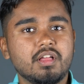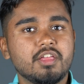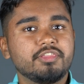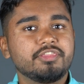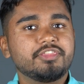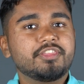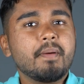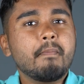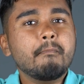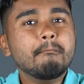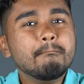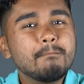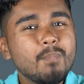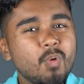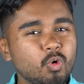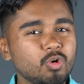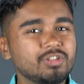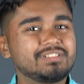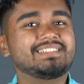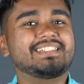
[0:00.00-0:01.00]
The
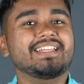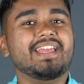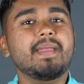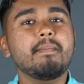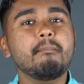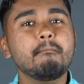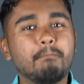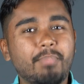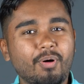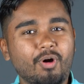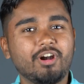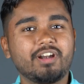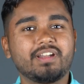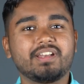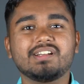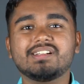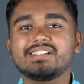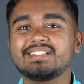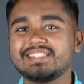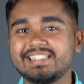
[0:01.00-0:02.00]
most
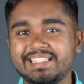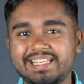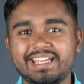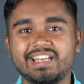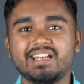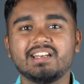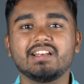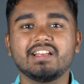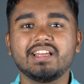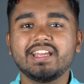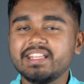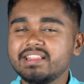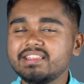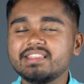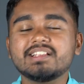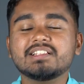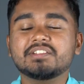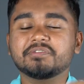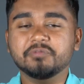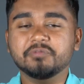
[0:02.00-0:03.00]
important skill in this